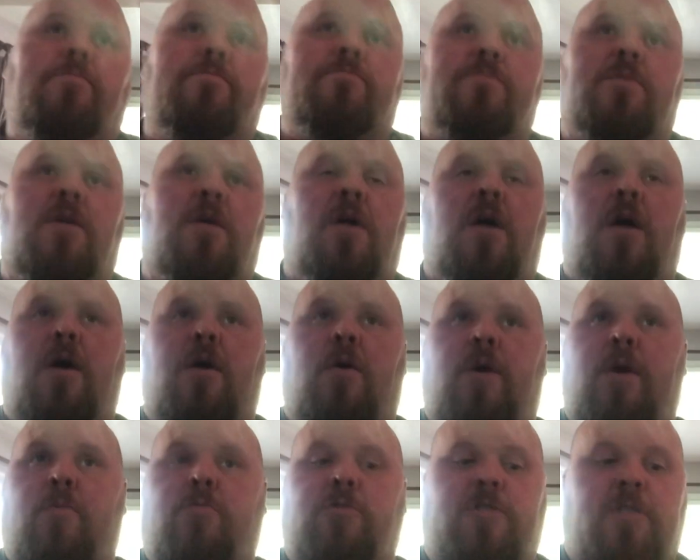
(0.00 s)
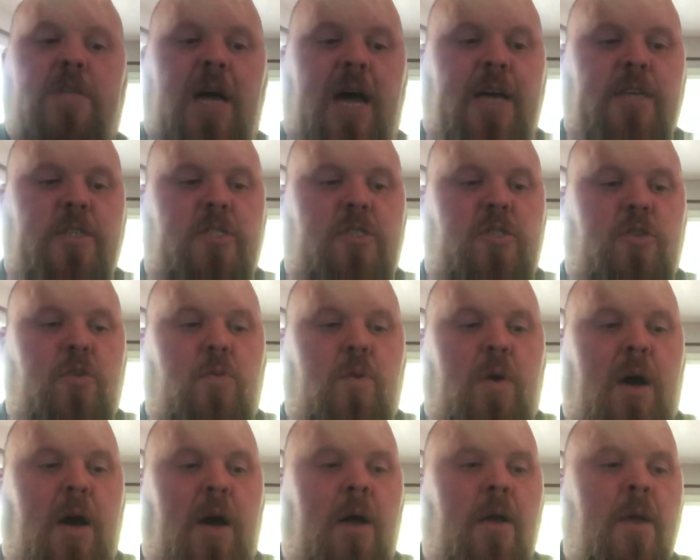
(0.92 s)
It was nice
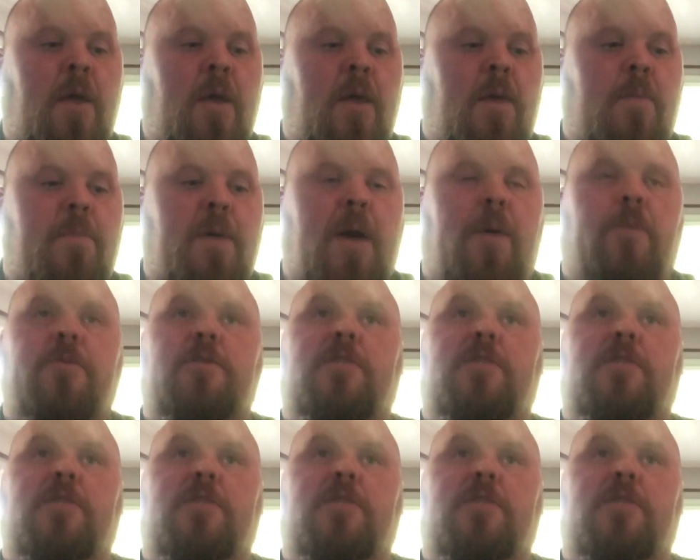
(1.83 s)
to be able to